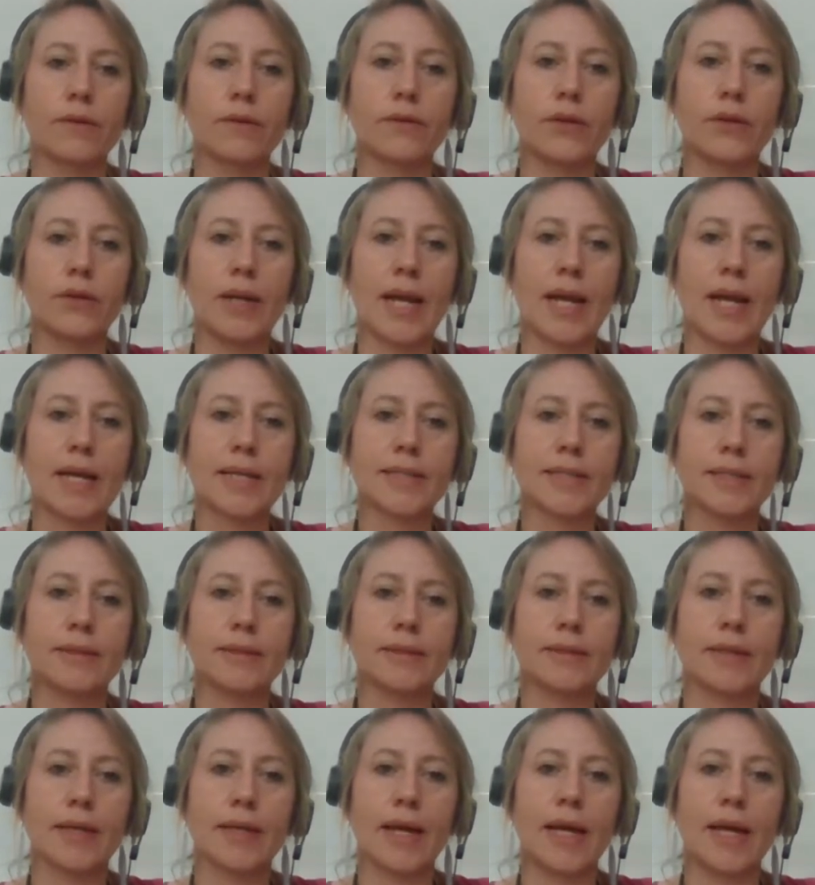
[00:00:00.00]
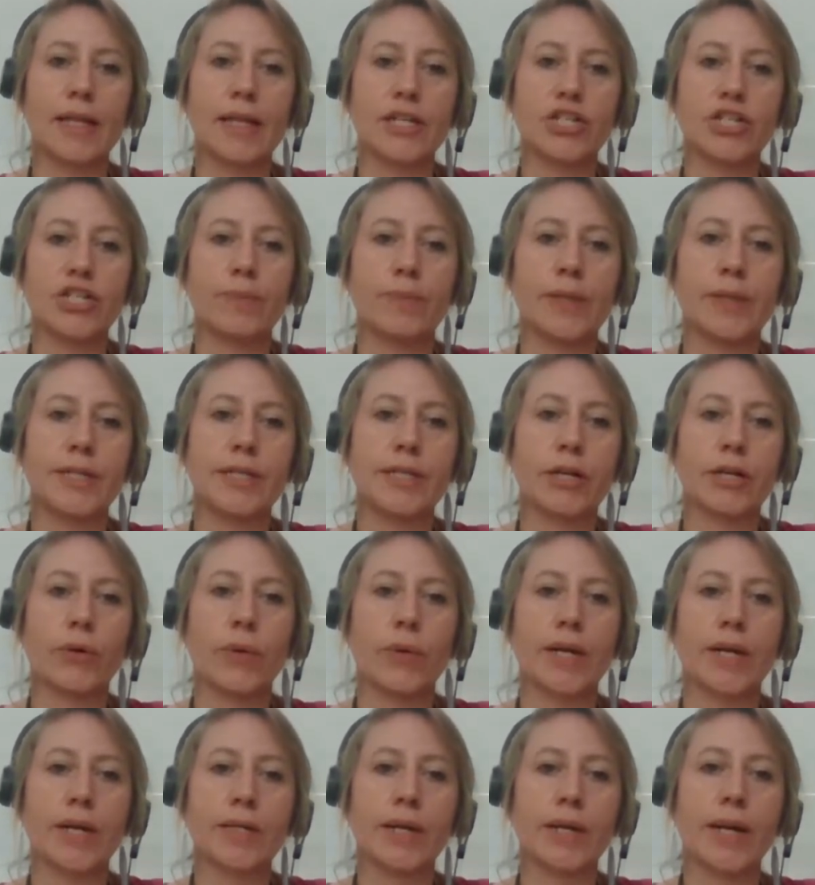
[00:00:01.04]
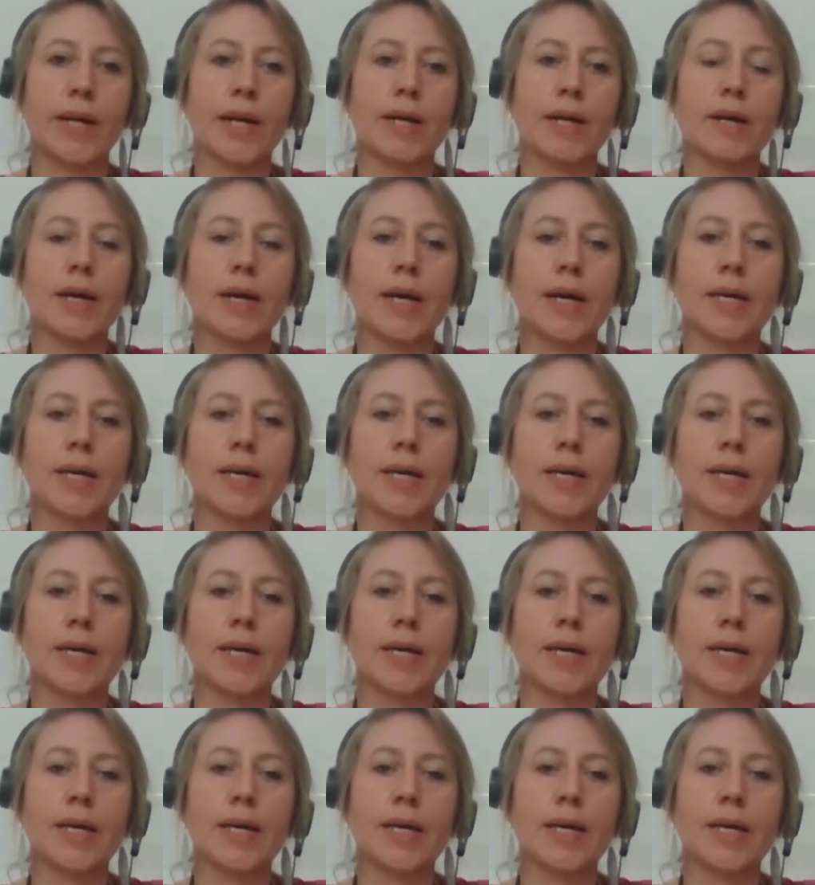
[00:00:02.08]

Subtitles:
The last eligibility criteria